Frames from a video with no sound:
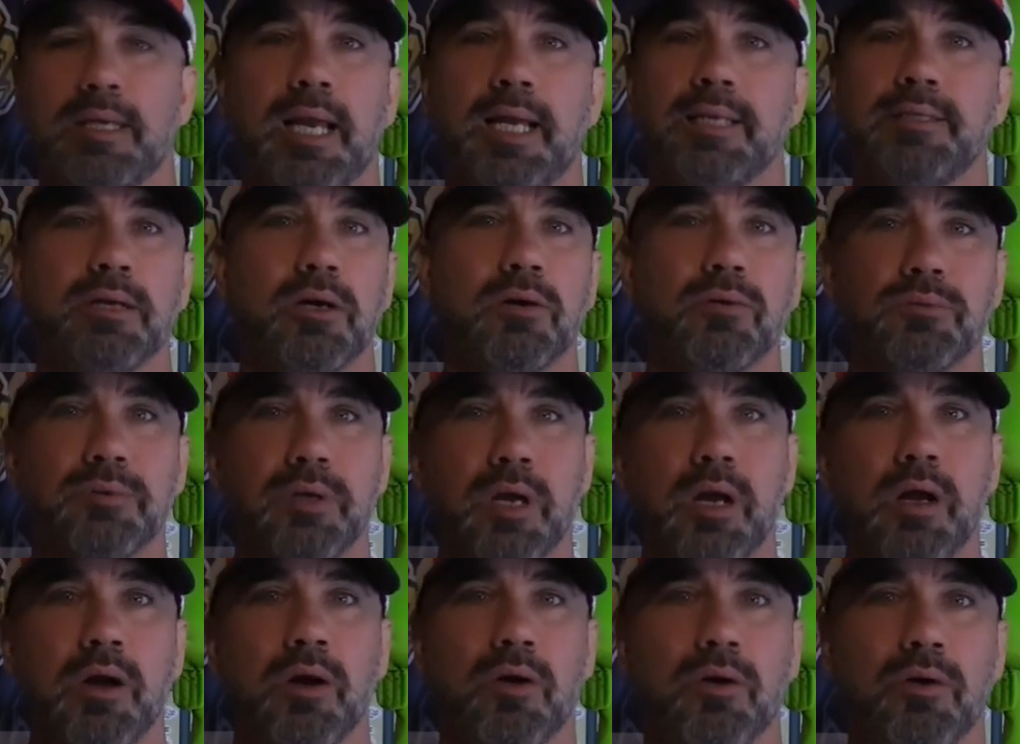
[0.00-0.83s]
I don't
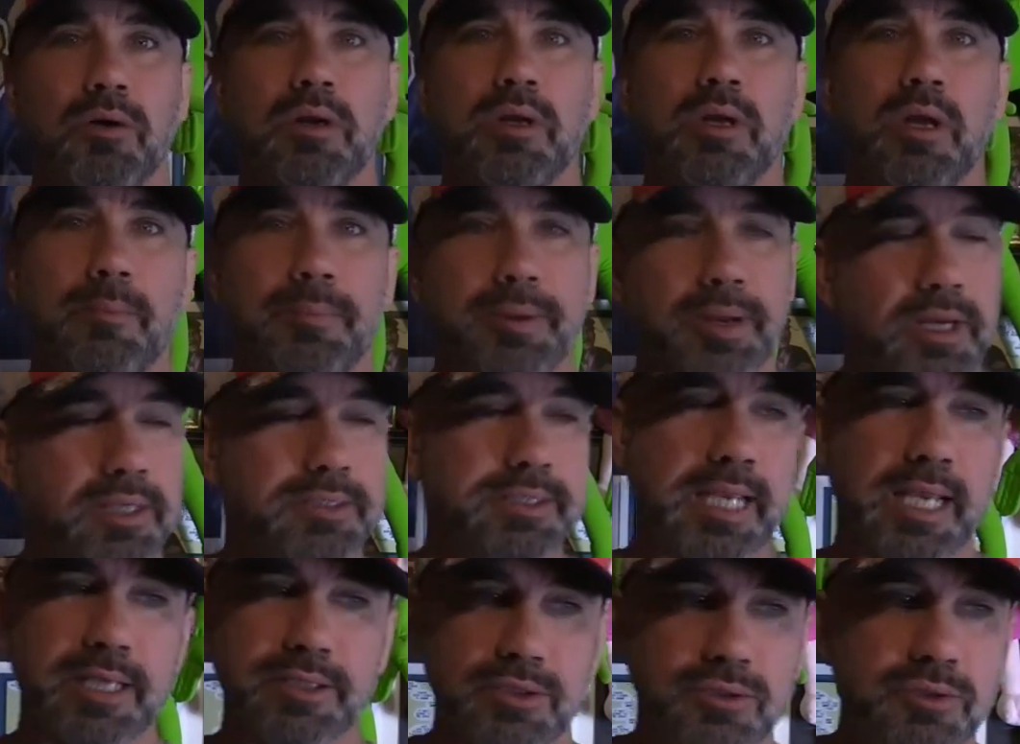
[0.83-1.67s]
know.
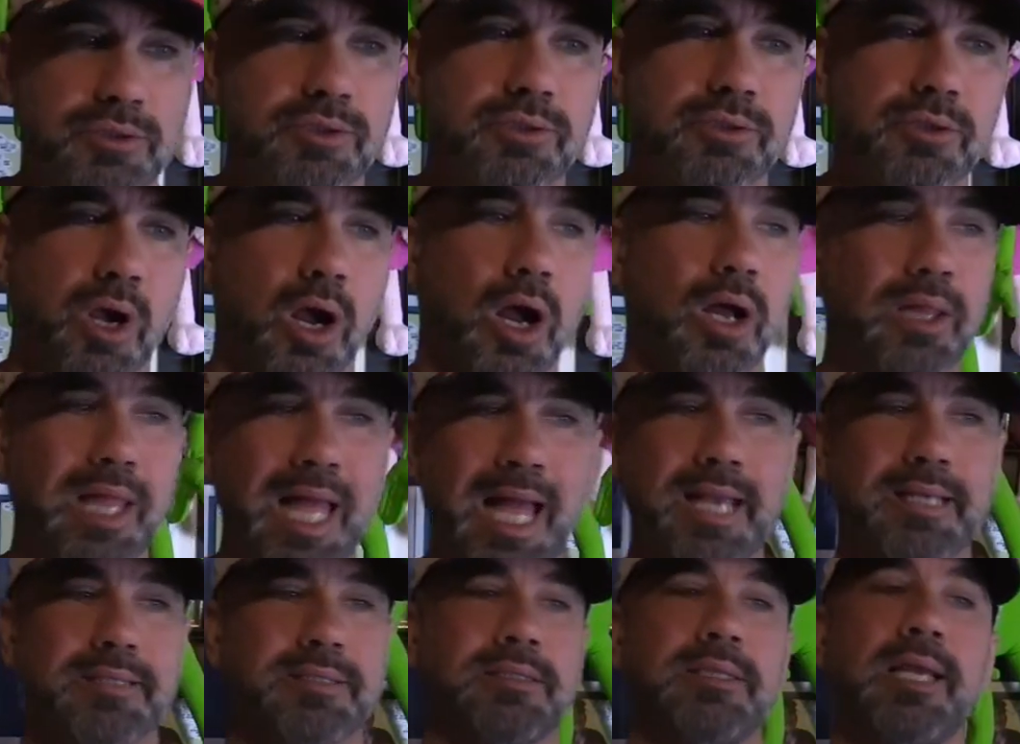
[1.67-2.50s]
Because as you saw
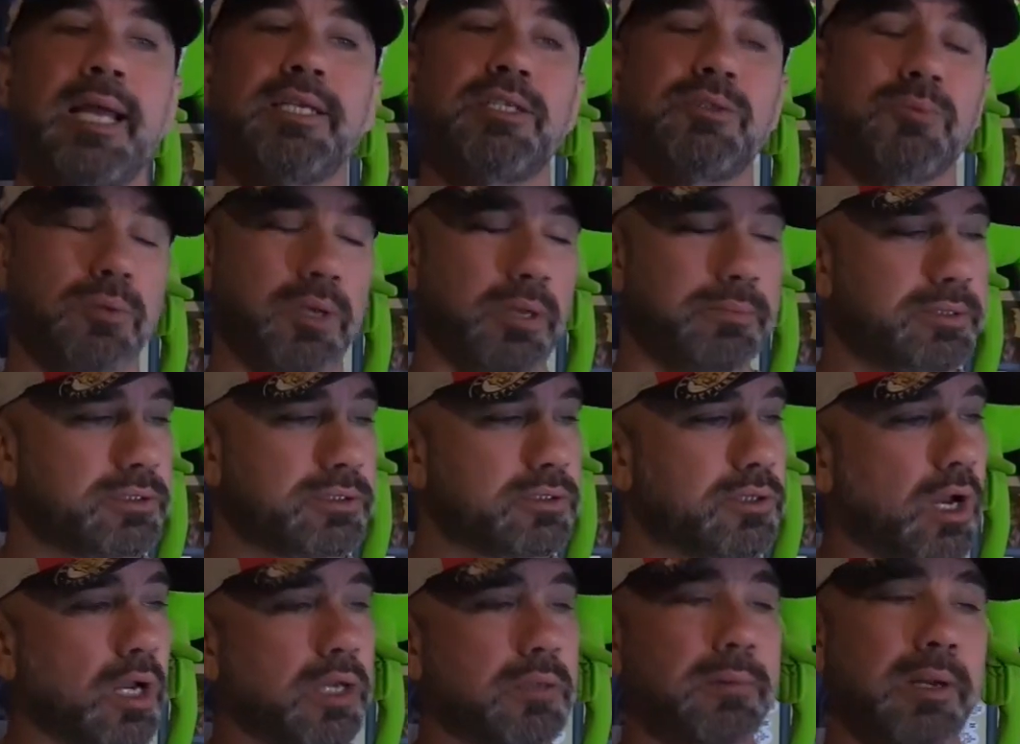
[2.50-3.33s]
last night, it's what I've been
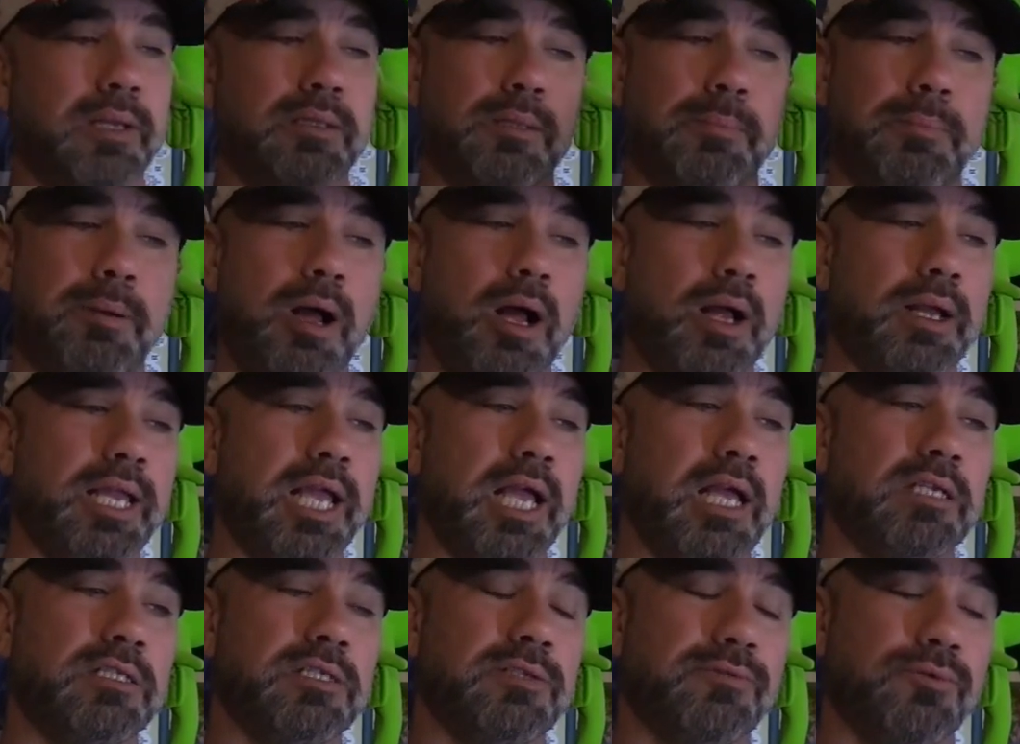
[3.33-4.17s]
talking about on the
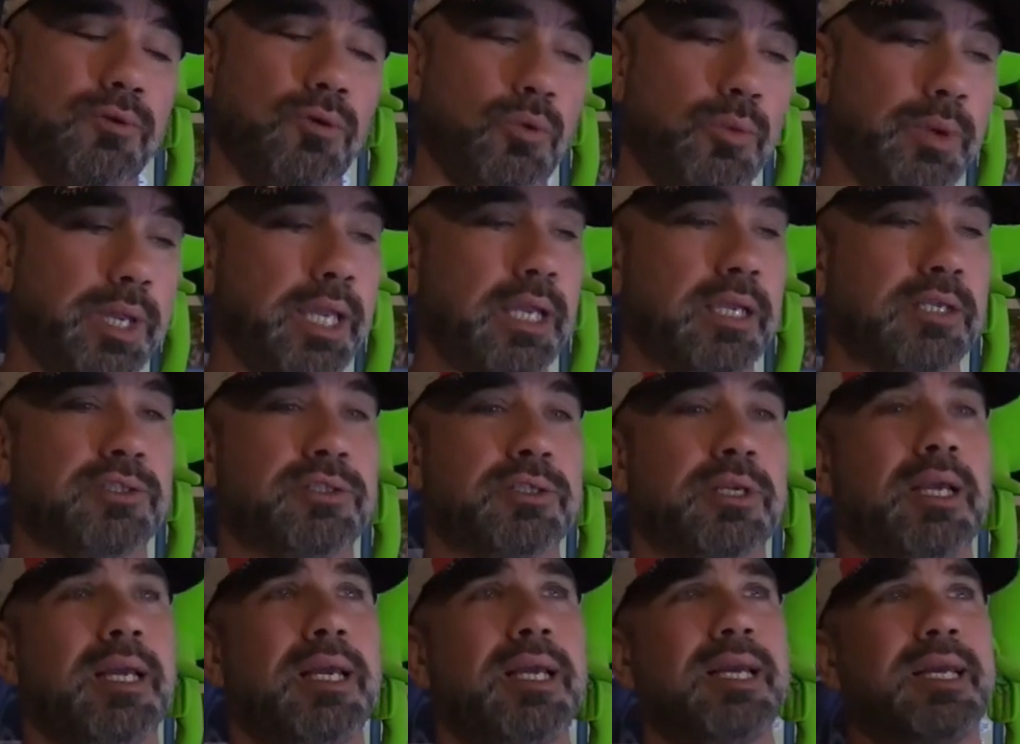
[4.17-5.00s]
podcast for
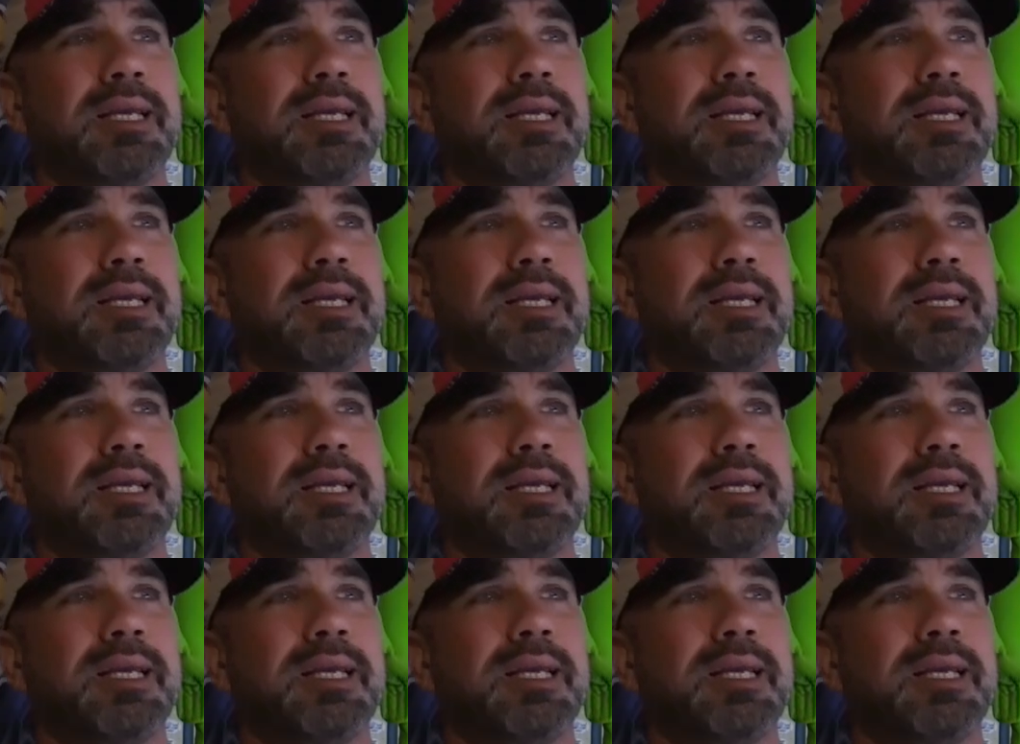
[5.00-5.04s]
weeks.